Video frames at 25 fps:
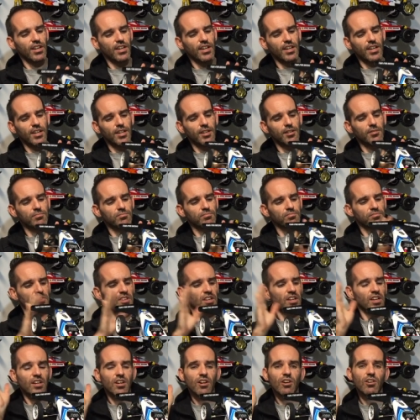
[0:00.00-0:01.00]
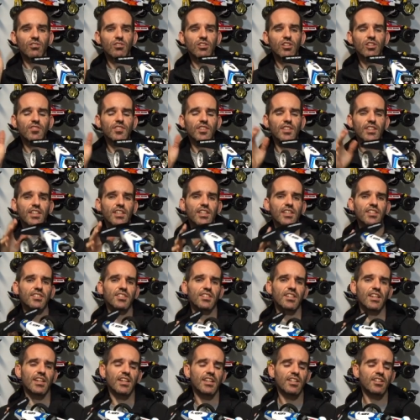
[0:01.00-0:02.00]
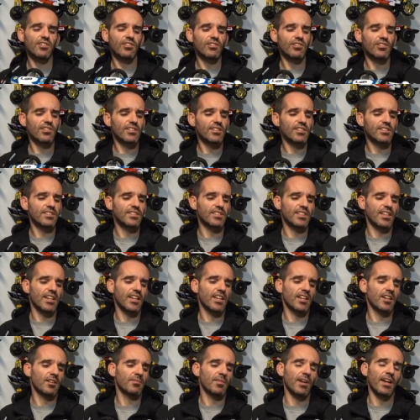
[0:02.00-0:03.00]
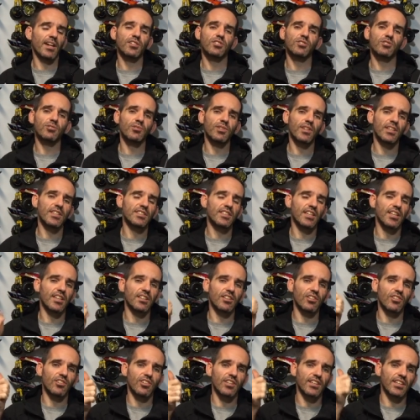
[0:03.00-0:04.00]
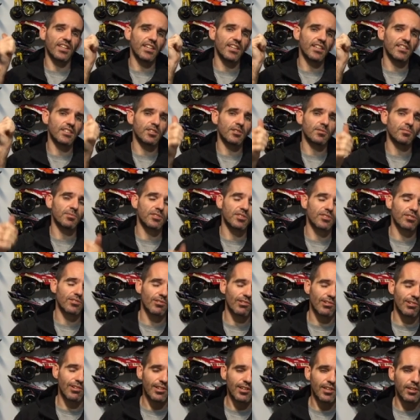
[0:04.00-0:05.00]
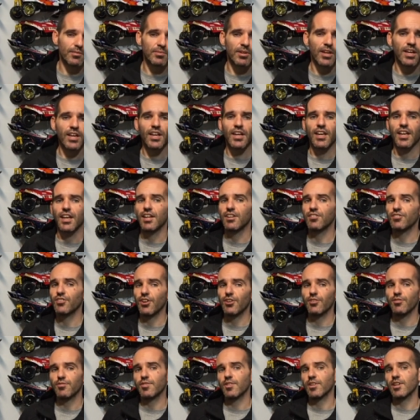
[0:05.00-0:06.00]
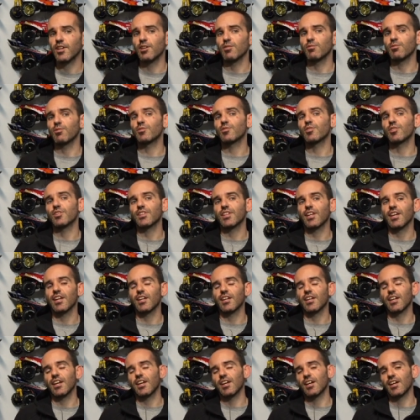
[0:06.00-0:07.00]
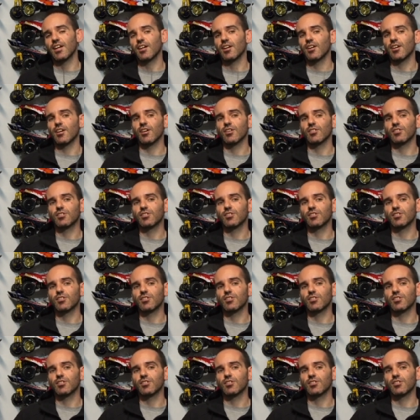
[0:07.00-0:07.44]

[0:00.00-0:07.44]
um, I'll leave it there today, guys. Um, as always, hit like, hit subscribe, and don't forget we've got that uh,